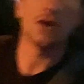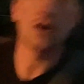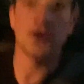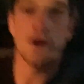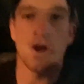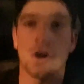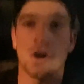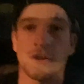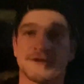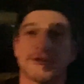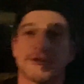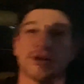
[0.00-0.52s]

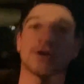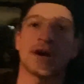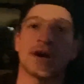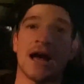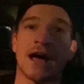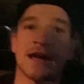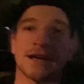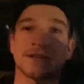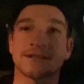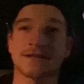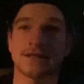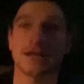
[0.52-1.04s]
Also,
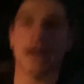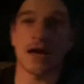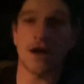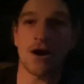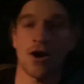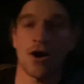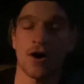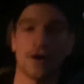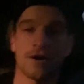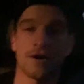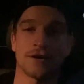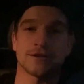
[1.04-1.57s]
guys,
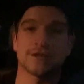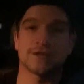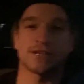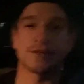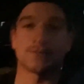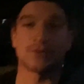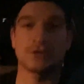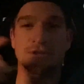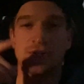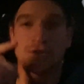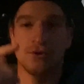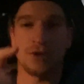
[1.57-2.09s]
our
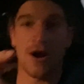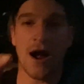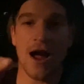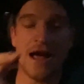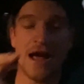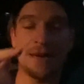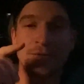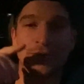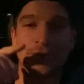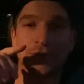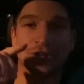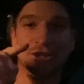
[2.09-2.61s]

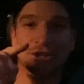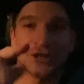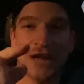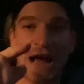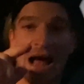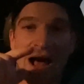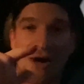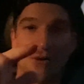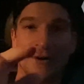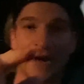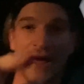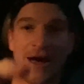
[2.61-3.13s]
subscriber
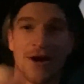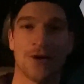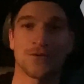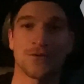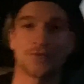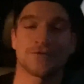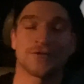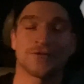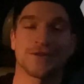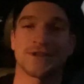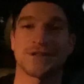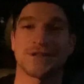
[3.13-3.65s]
shout out
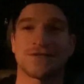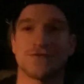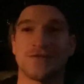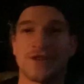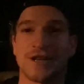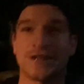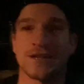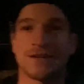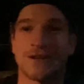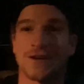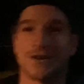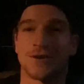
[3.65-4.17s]
for this
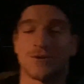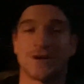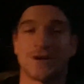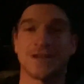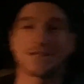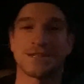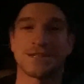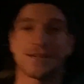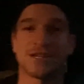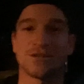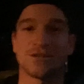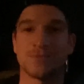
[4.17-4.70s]
video
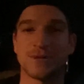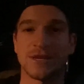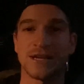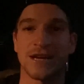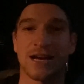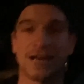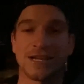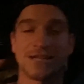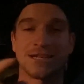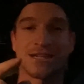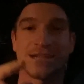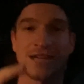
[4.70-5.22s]
is going to be
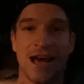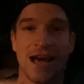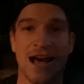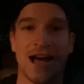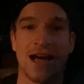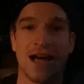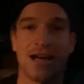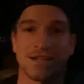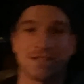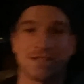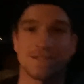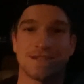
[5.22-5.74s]

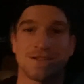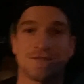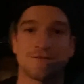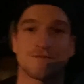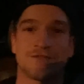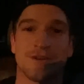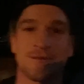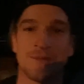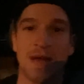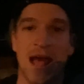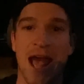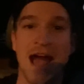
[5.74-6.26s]
Anas
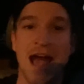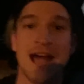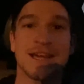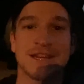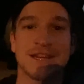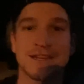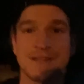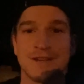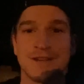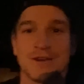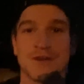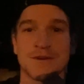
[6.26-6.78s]
from
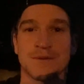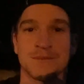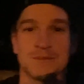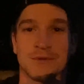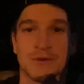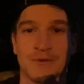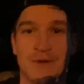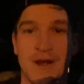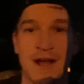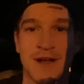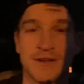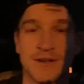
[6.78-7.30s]
Agadir,
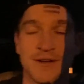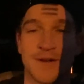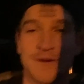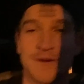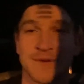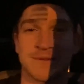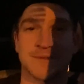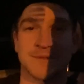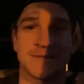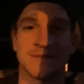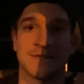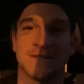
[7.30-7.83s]

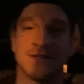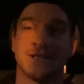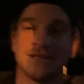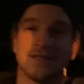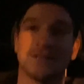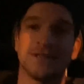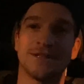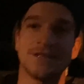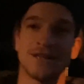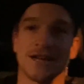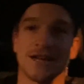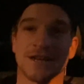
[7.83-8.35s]
Morocco.
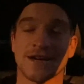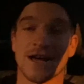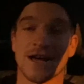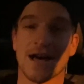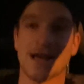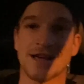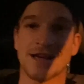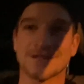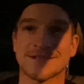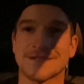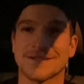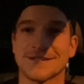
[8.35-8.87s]

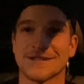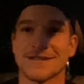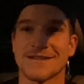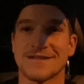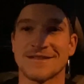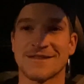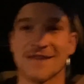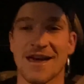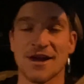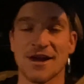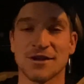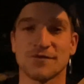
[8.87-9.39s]
Anas,
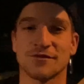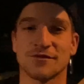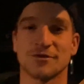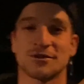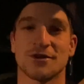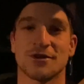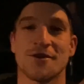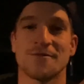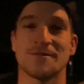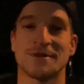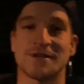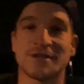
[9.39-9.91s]
thanks for
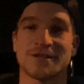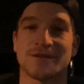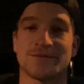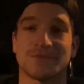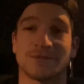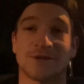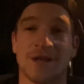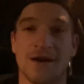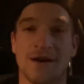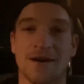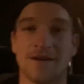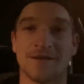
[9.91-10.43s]
showing me some
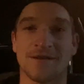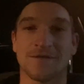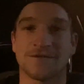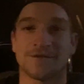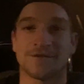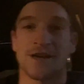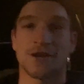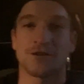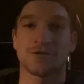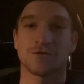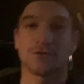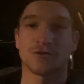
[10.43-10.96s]
love.
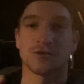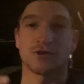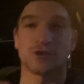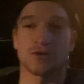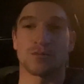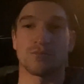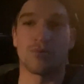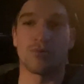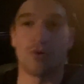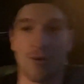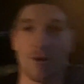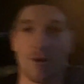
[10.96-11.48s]
Thanks for the
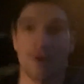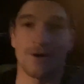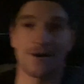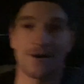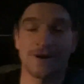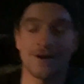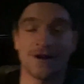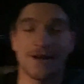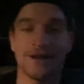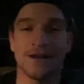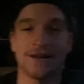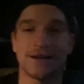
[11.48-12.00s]
support.
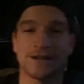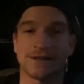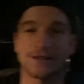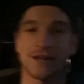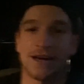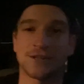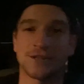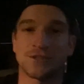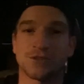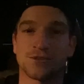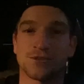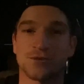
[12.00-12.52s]

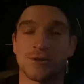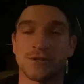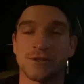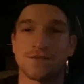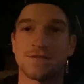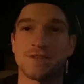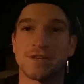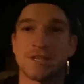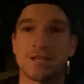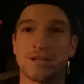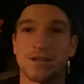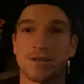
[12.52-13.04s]
Glad you're enjoying the
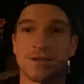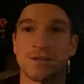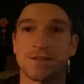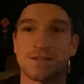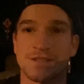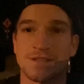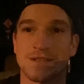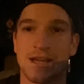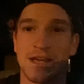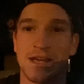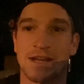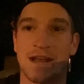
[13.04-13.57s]

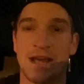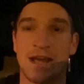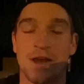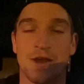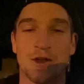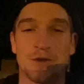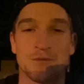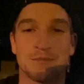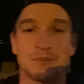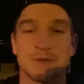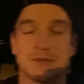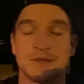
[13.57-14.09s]
videos, and I
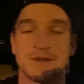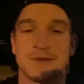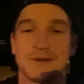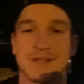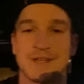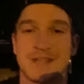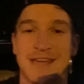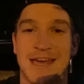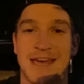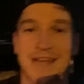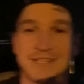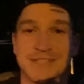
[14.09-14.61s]
hope you're
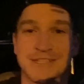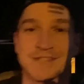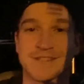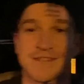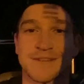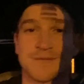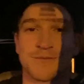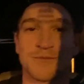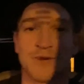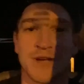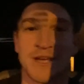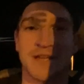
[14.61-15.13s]
catching
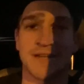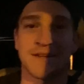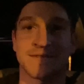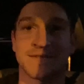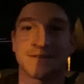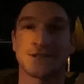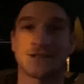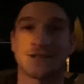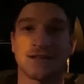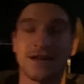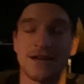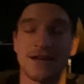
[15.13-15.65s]
some
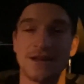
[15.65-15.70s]
waves